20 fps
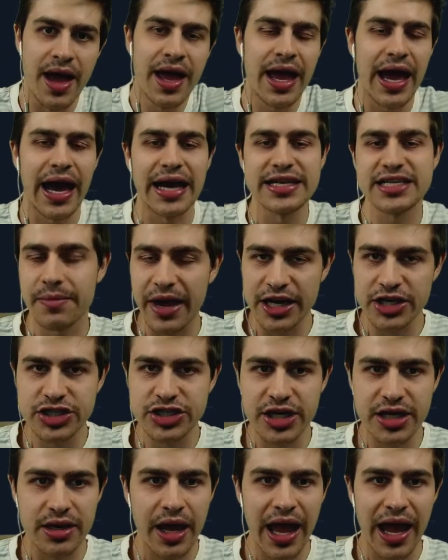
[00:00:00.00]
As I
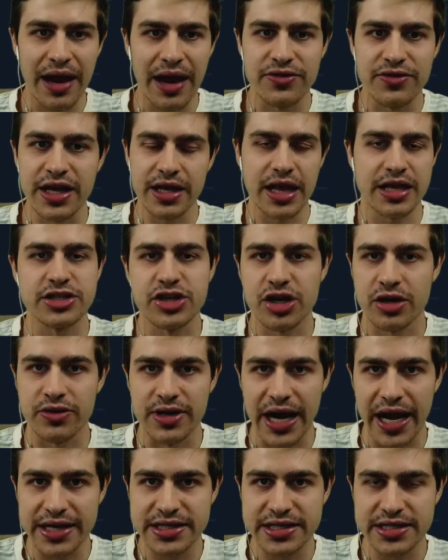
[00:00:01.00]
mentioned, everything that's going to
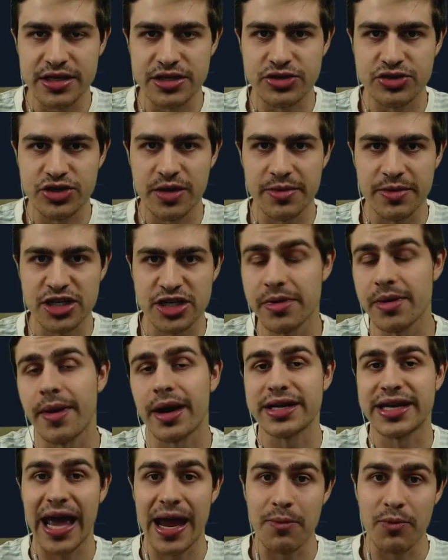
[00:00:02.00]
relate in this stream is going to be
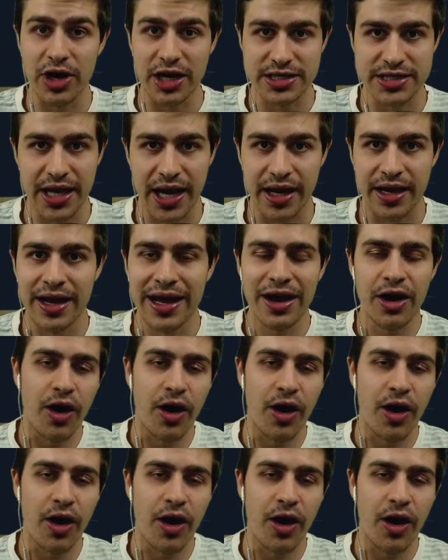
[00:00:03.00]
about Game Week 10.